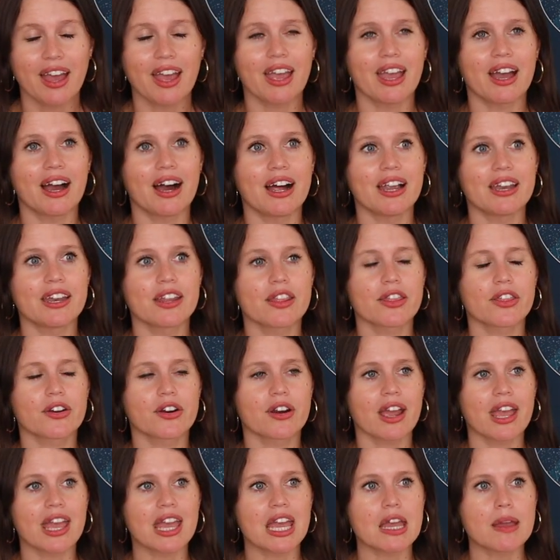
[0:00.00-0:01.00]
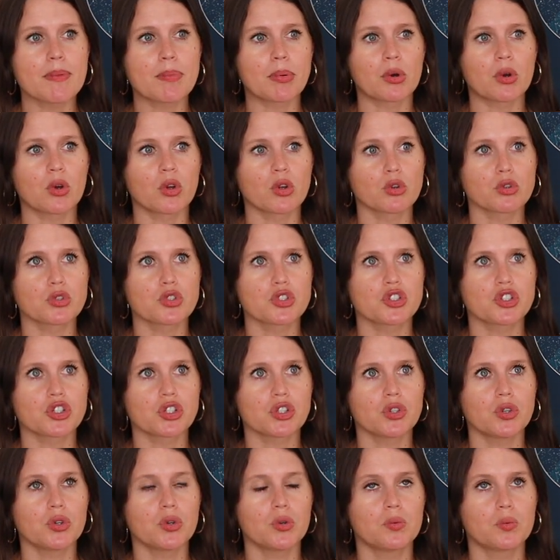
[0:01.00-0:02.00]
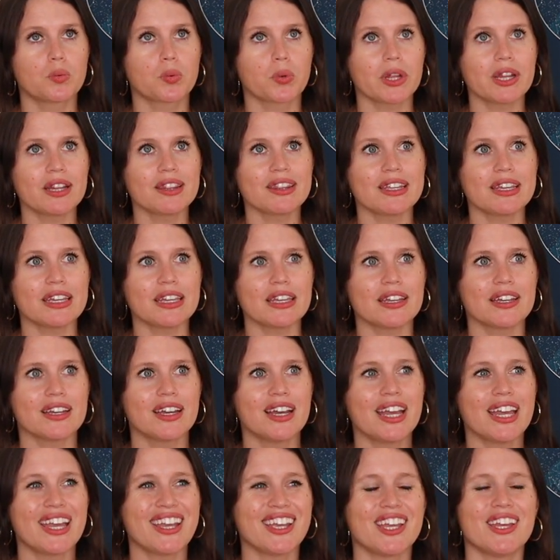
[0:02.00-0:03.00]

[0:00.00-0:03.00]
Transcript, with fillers: And they're able to really,